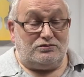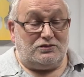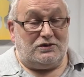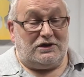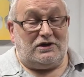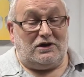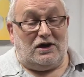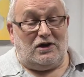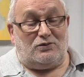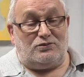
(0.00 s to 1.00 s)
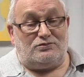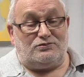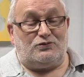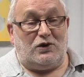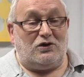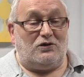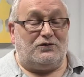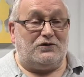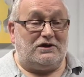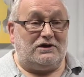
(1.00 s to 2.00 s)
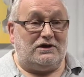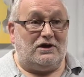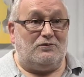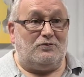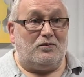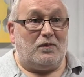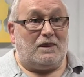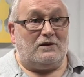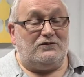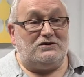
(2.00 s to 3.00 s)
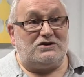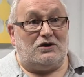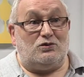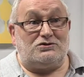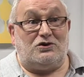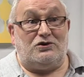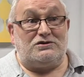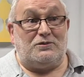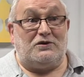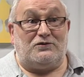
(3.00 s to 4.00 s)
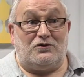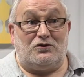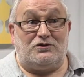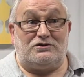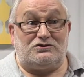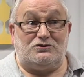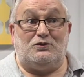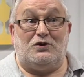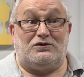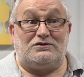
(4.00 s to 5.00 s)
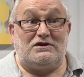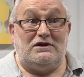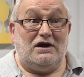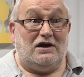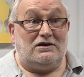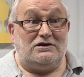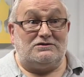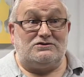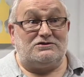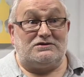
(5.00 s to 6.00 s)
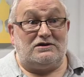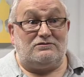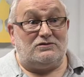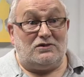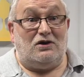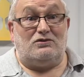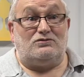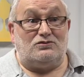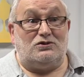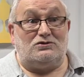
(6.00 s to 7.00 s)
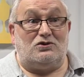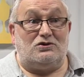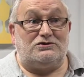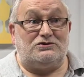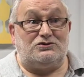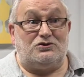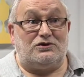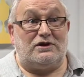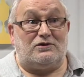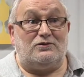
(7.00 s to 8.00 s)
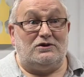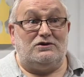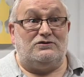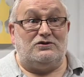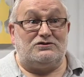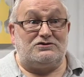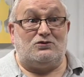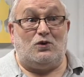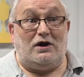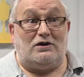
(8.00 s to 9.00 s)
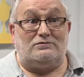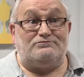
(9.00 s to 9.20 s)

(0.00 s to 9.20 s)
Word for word: the uh, record for the um, physio was going to be for another two months. And he's just said, no, we'll call it a draw now. You've done so well.